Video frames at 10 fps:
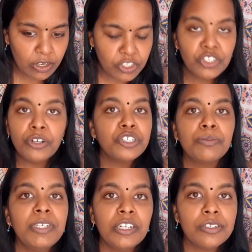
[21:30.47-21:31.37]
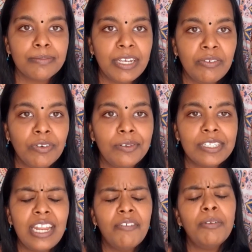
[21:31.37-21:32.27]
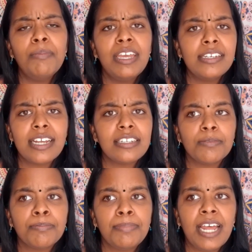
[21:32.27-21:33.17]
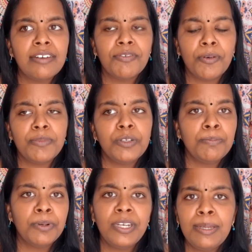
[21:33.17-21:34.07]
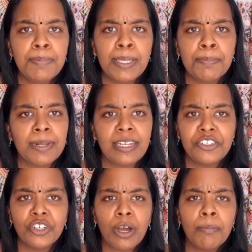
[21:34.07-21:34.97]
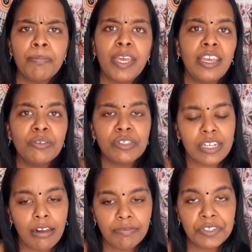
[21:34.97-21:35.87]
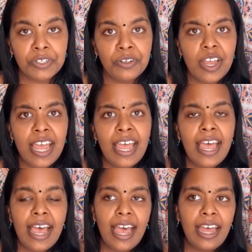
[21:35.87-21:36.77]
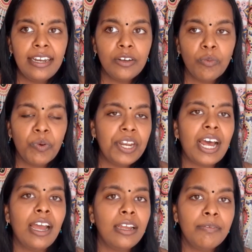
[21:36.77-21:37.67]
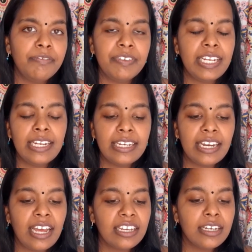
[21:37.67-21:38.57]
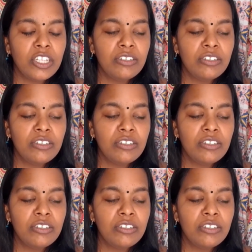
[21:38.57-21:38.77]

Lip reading: social media is meant for. It was never meant as a platform to bully people and to compare yourself to. And when I am feeling like